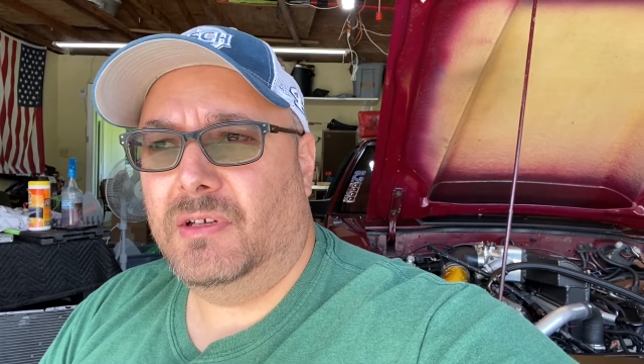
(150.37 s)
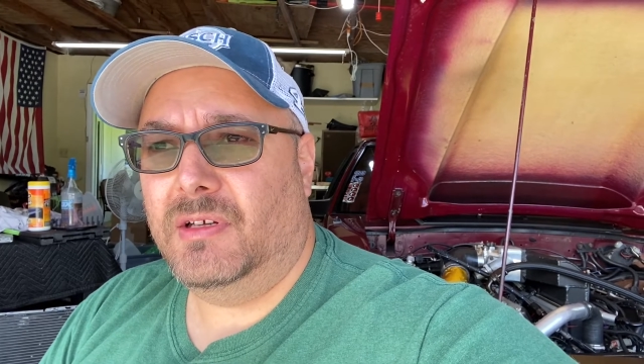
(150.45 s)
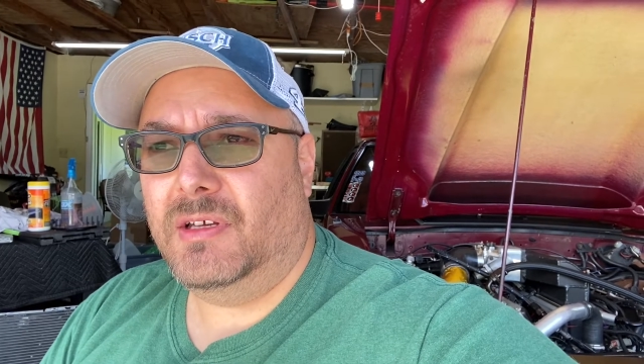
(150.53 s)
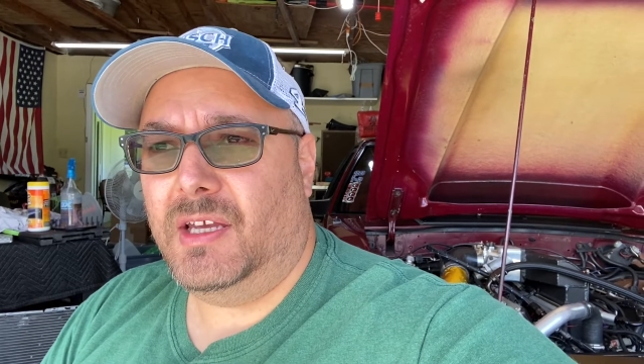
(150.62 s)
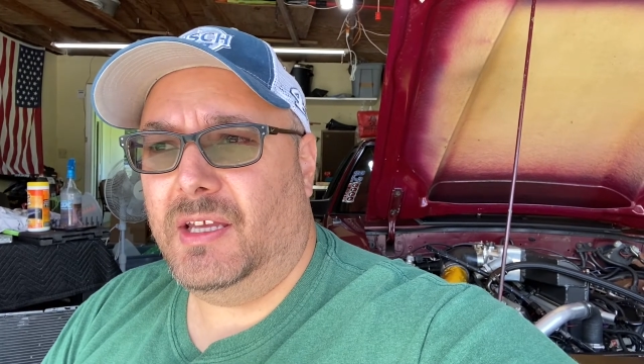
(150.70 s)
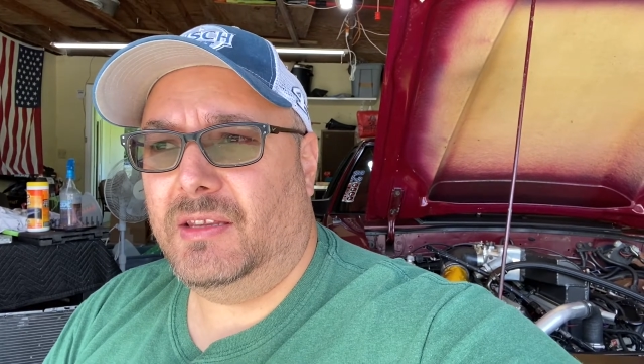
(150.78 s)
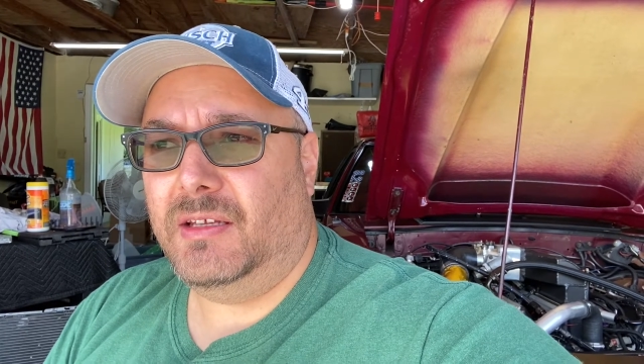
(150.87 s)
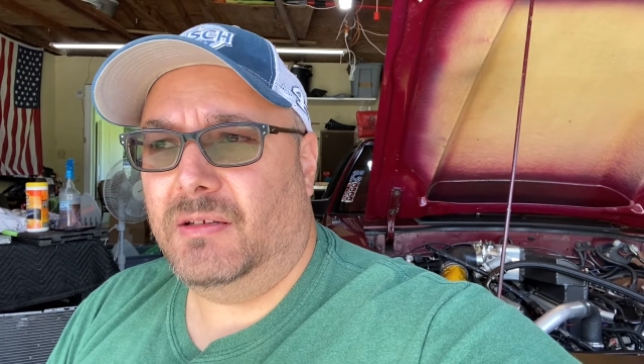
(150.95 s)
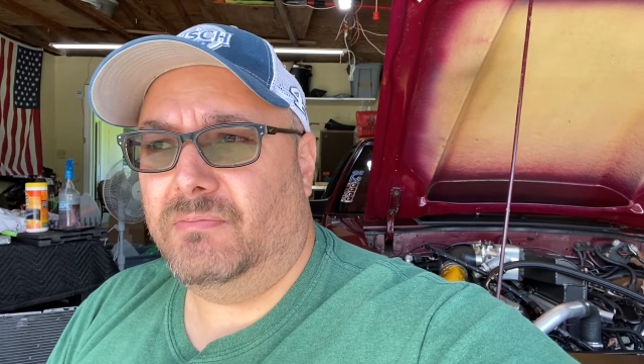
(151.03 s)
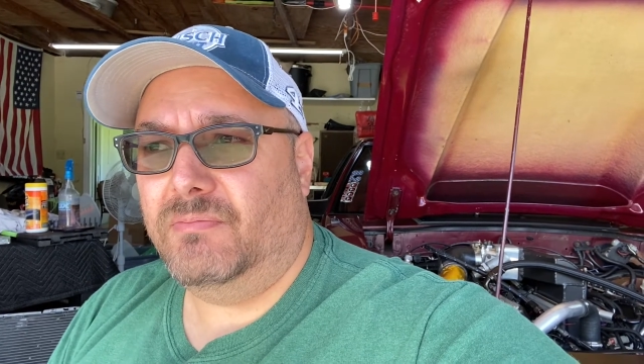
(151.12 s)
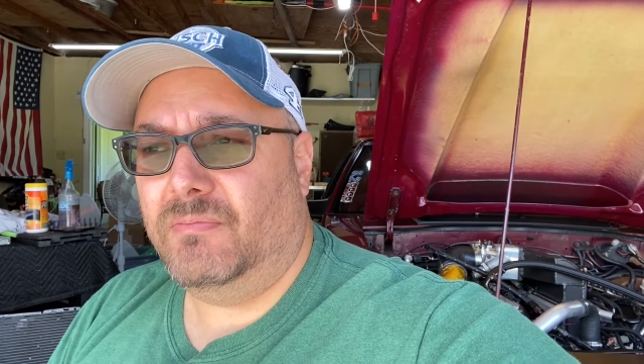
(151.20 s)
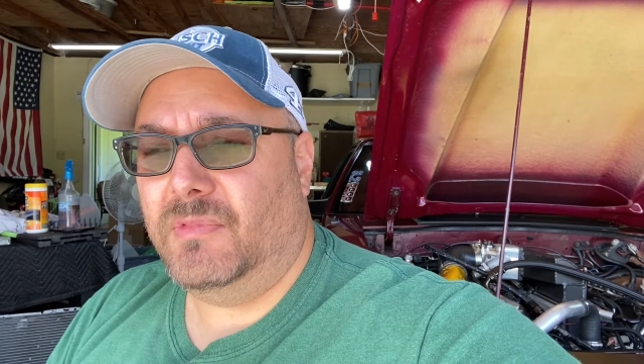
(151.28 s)
And
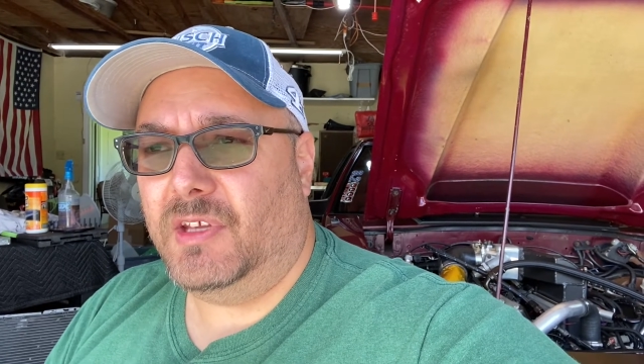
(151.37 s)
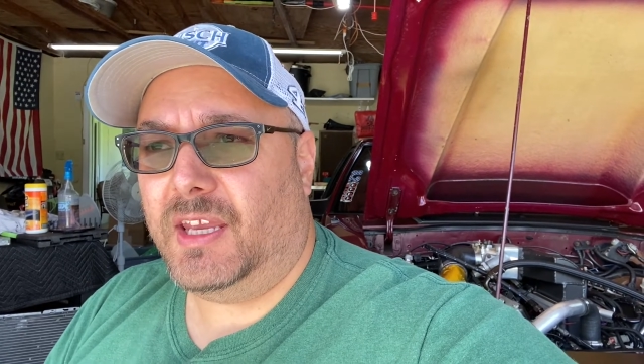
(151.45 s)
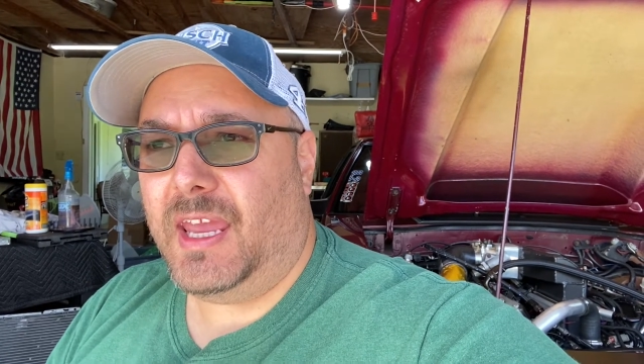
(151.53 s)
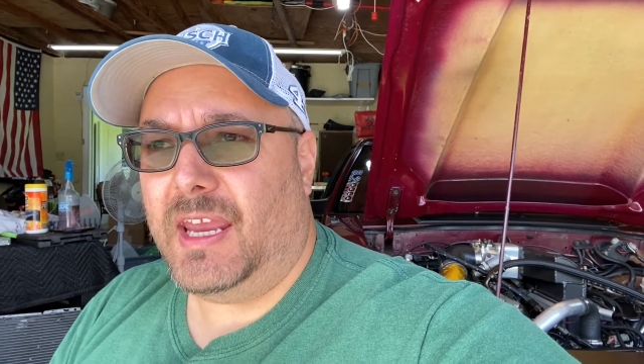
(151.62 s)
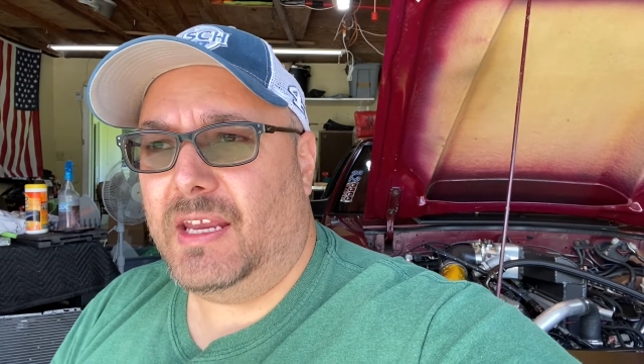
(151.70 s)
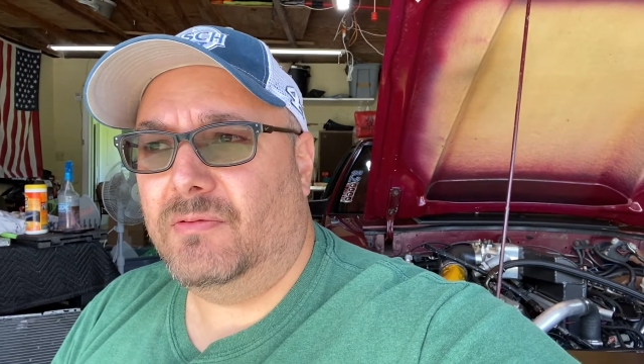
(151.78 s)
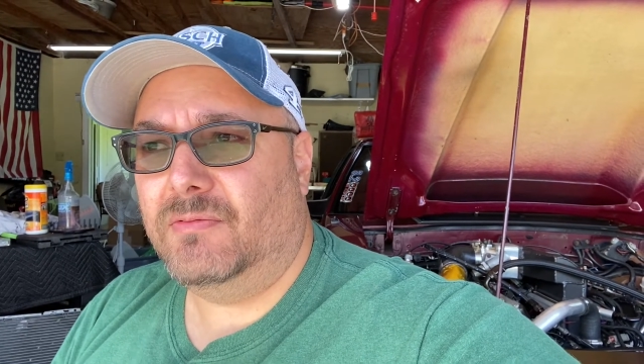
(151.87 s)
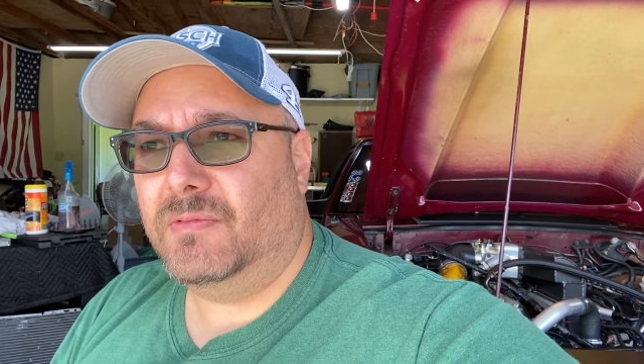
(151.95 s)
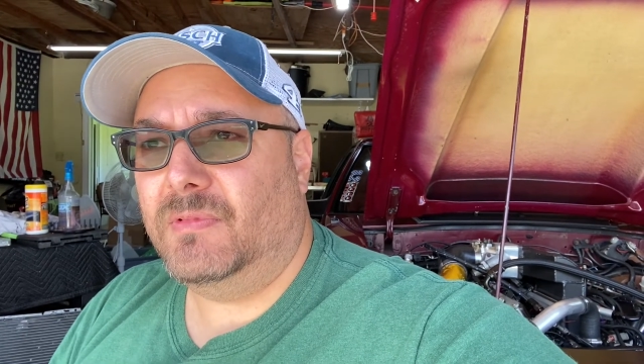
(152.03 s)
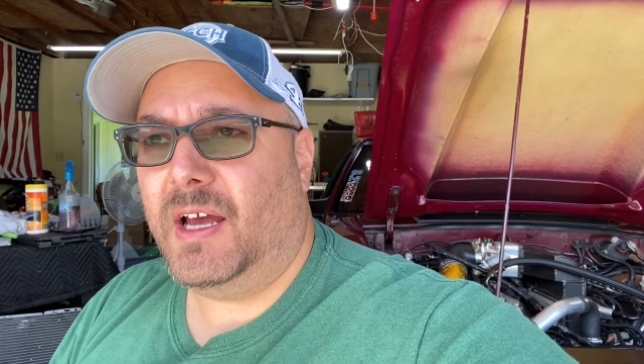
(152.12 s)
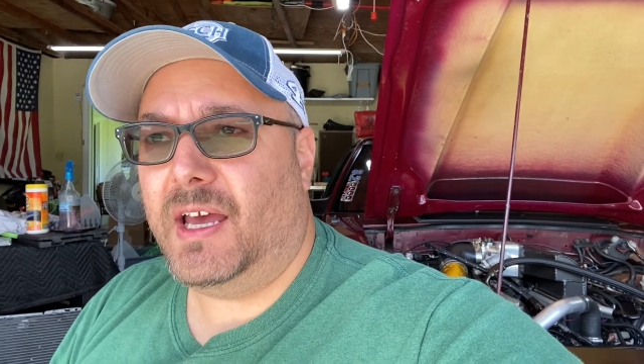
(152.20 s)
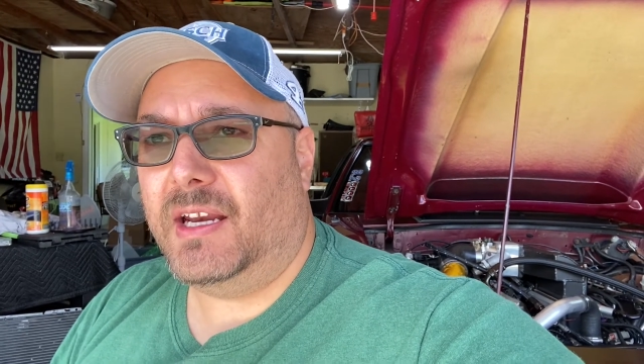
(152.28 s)
the gain,
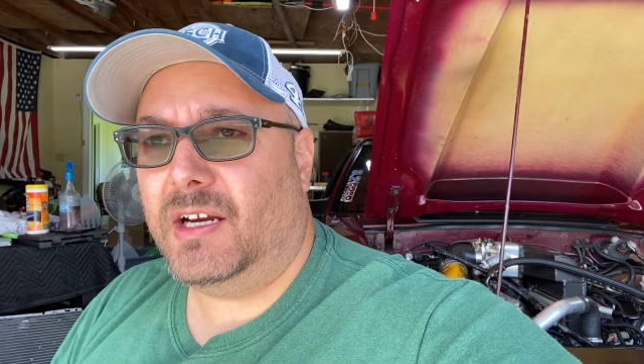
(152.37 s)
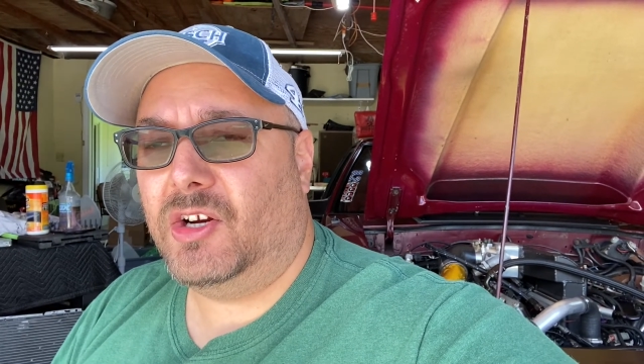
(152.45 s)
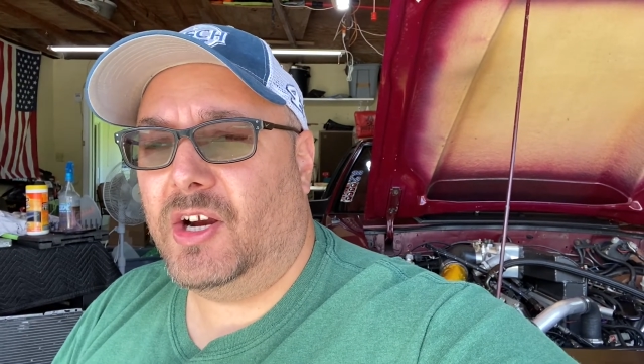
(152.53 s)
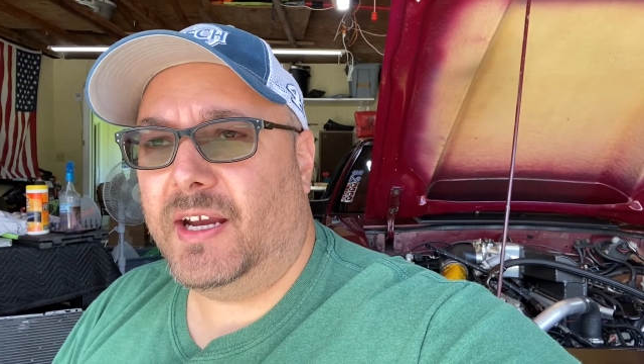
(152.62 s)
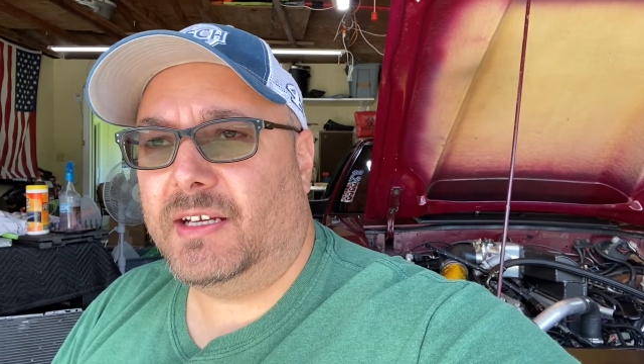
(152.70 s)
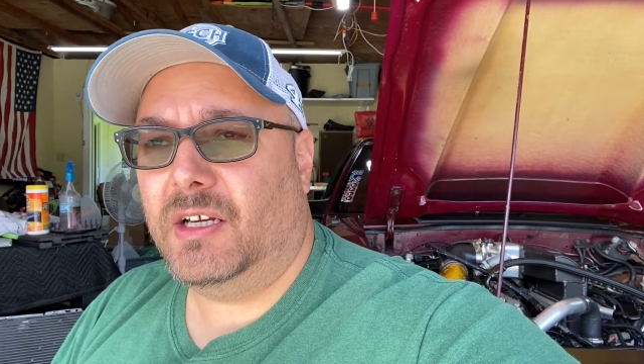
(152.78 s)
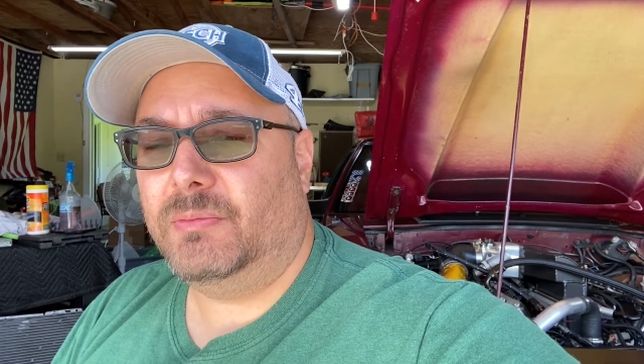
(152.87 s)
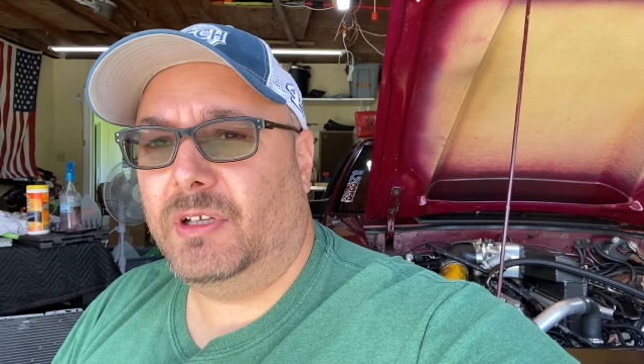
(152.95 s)
I had it cranked up